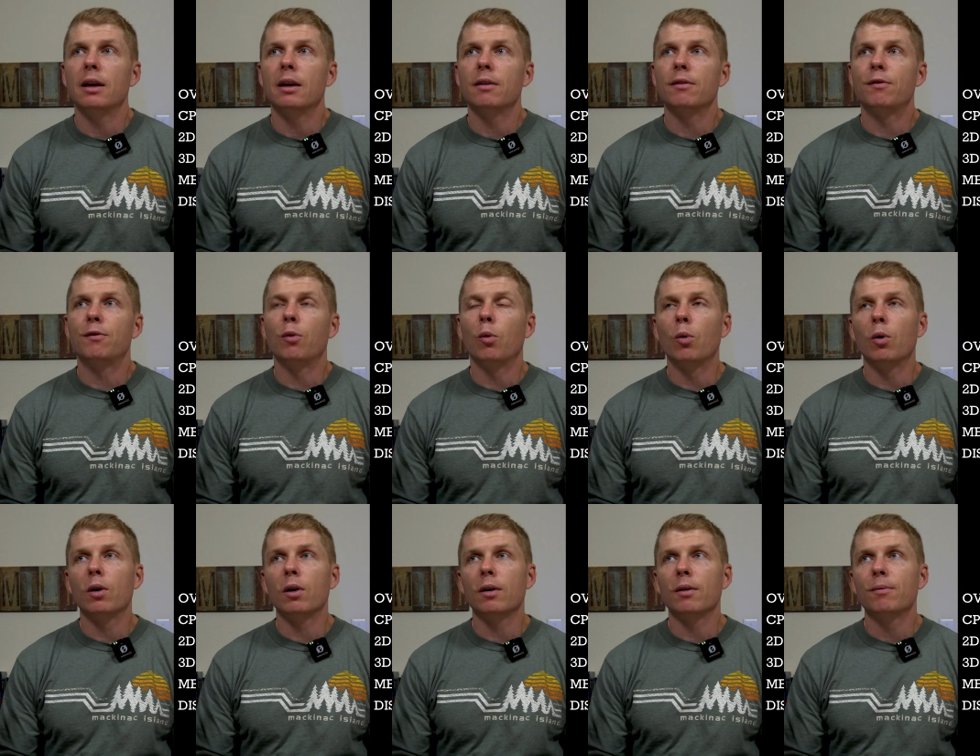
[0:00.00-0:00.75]

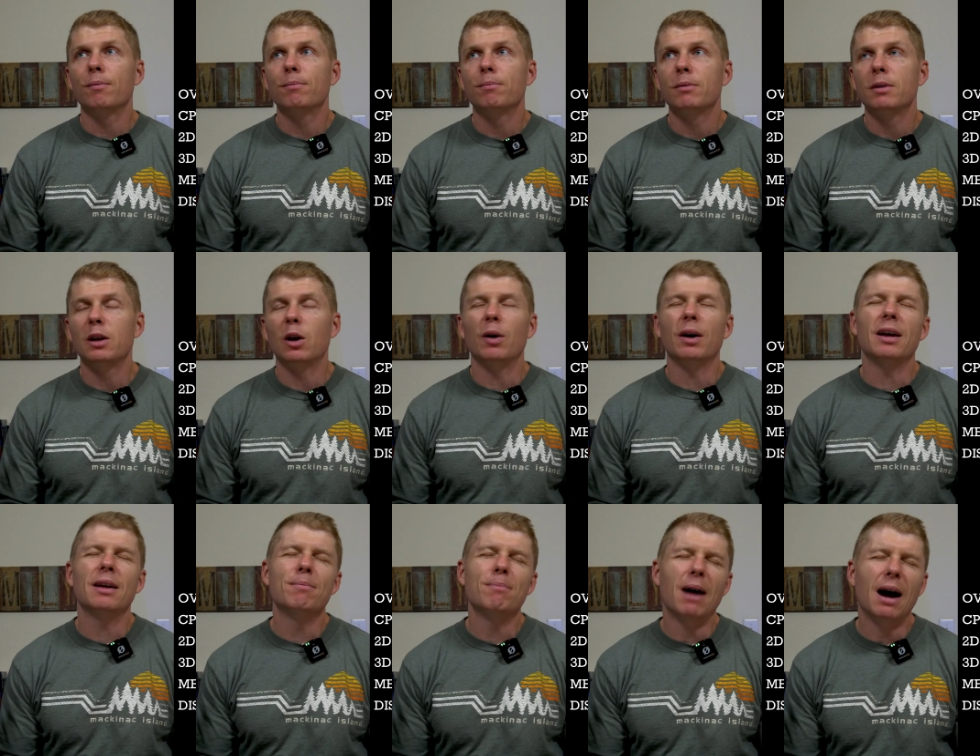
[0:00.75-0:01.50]
for, you know,
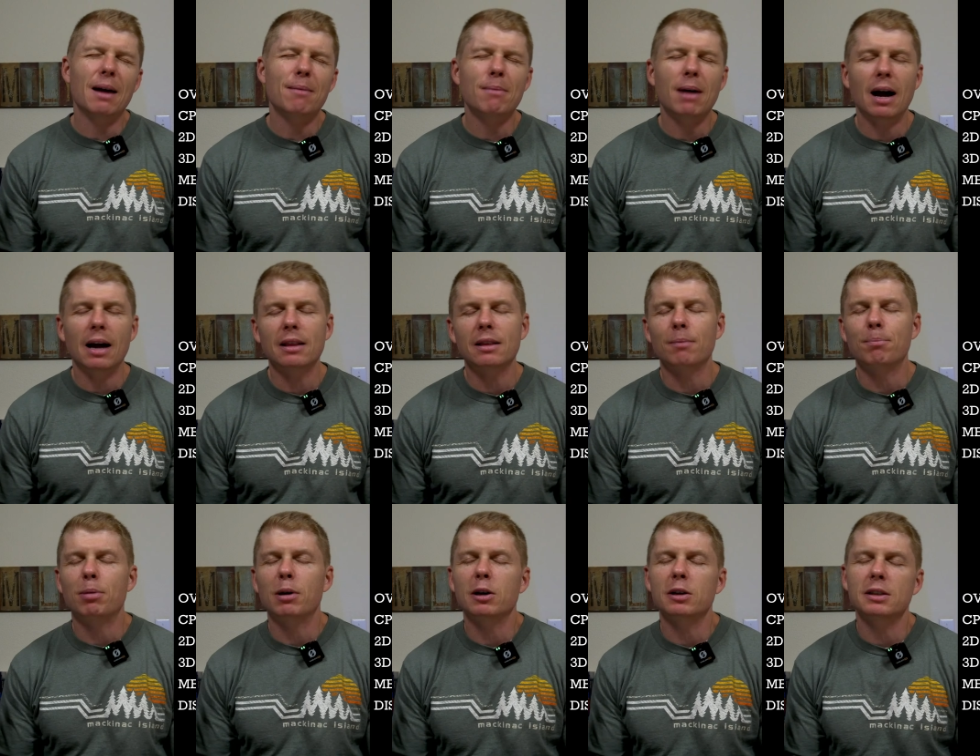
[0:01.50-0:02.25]
in my mind, the
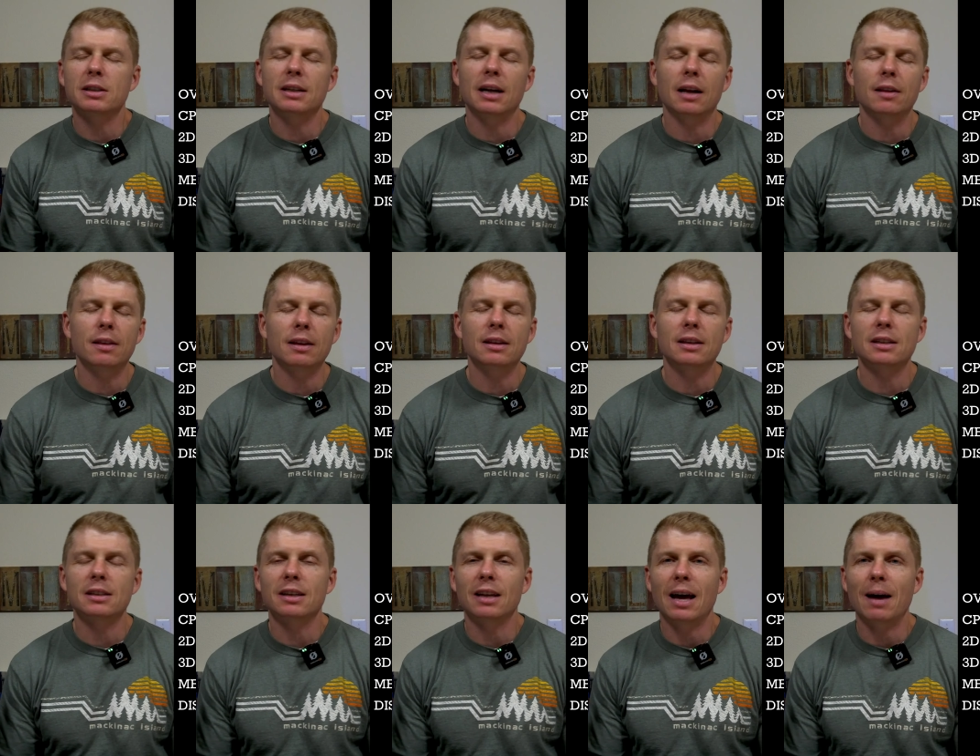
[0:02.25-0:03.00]
person I think
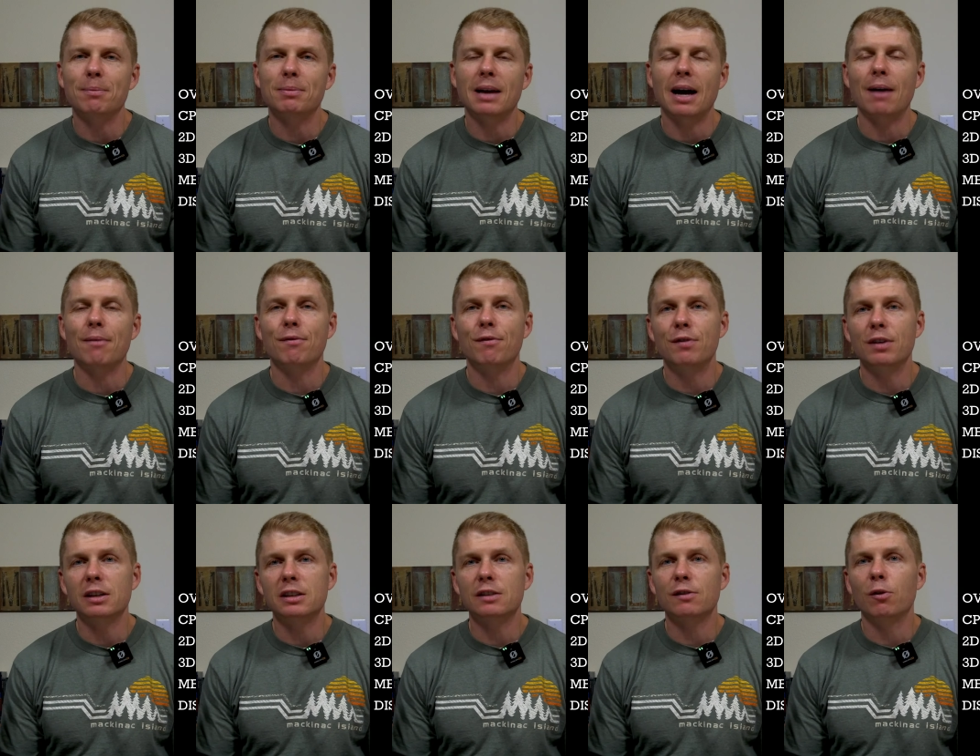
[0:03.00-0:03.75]
this laptop
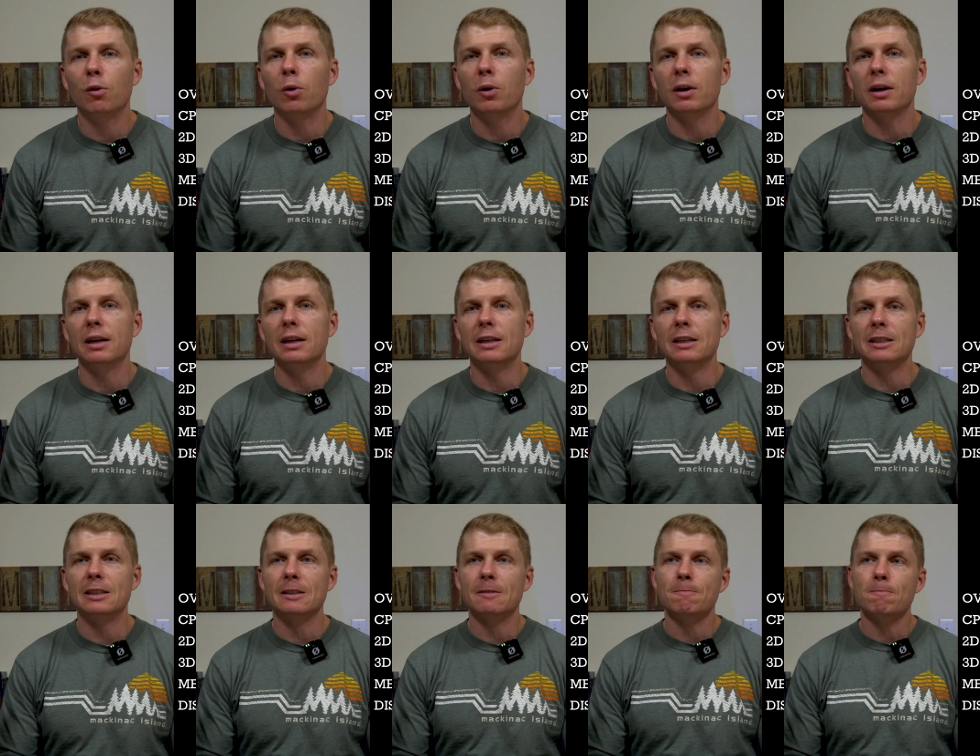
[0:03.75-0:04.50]
fits for
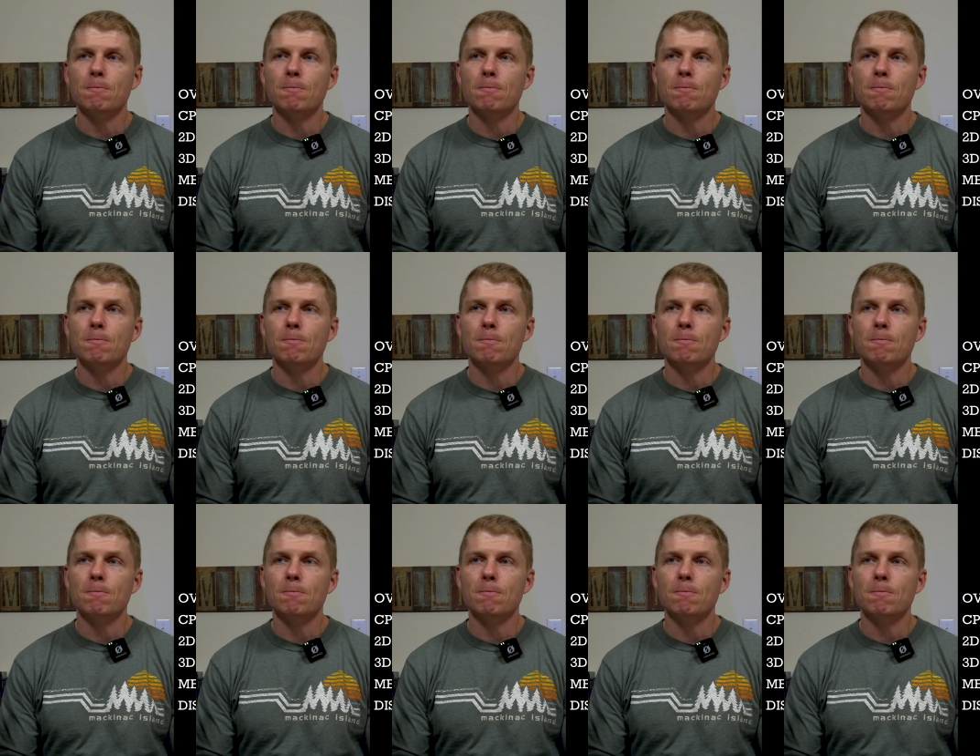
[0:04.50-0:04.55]
is,